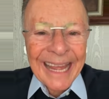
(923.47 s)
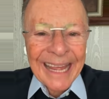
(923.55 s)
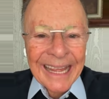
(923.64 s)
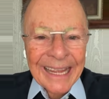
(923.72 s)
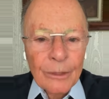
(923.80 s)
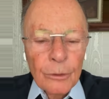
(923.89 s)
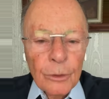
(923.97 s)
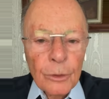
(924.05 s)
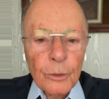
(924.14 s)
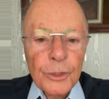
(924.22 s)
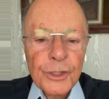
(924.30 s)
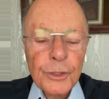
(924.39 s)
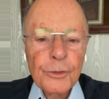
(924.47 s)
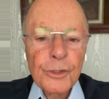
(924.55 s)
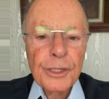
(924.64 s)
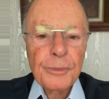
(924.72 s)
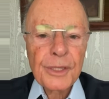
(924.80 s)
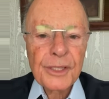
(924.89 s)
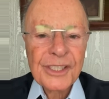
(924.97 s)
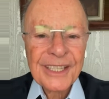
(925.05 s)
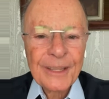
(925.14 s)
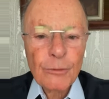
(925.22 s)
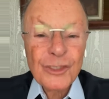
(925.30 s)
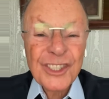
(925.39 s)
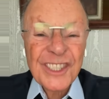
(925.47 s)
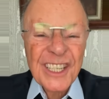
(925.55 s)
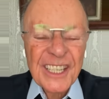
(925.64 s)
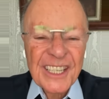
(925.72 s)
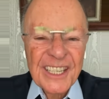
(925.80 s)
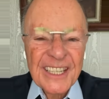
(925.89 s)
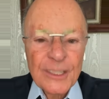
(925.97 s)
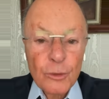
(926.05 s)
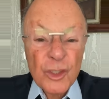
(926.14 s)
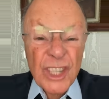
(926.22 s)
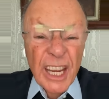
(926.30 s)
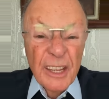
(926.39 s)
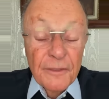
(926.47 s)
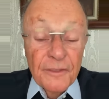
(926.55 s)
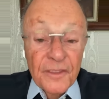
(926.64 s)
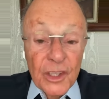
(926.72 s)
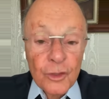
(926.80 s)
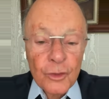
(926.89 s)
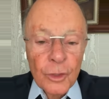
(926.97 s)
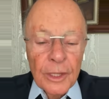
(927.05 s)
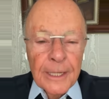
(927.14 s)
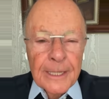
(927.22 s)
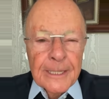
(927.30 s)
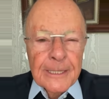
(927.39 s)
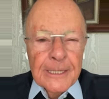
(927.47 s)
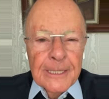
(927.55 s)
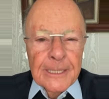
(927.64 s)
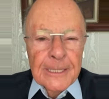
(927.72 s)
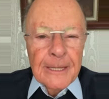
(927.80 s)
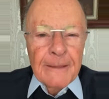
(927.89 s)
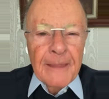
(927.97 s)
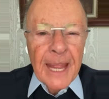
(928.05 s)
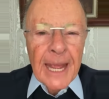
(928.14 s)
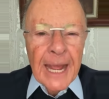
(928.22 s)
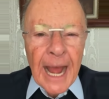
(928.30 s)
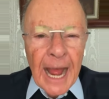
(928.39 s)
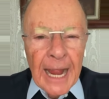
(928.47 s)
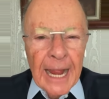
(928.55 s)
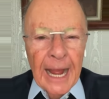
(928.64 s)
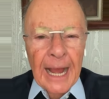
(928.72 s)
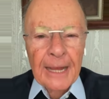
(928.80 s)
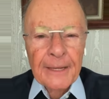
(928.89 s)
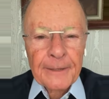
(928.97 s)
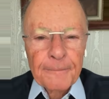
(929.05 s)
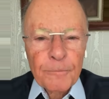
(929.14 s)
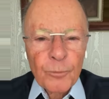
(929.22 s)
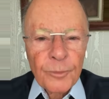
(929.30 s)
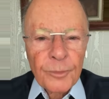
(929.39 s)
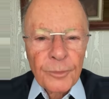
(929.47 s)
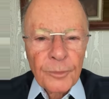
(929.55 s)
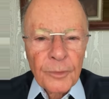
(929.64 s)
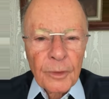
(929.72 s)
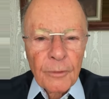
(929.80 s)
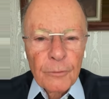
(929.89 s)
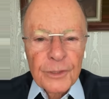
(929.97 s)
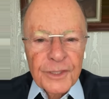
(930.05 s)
to bloodshed, to its limit, meaning the sacrifice of denying your flesh.